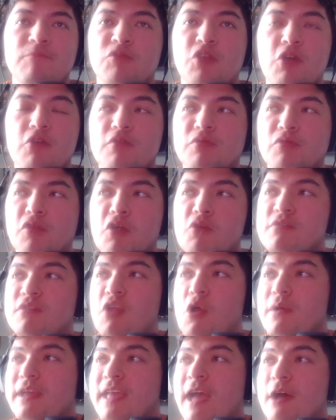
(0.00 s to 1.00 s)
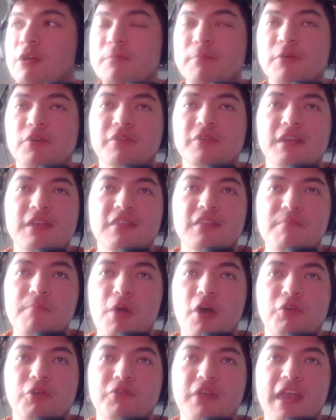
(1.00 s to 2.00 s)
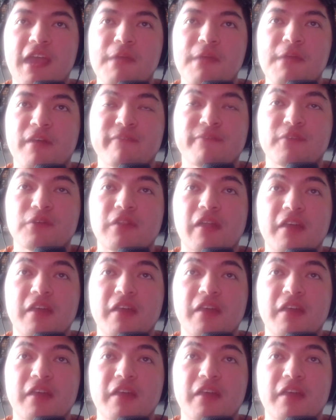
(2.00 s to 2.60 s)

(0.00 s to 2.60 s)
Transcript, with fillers: There's no accountability in the modern game, I feel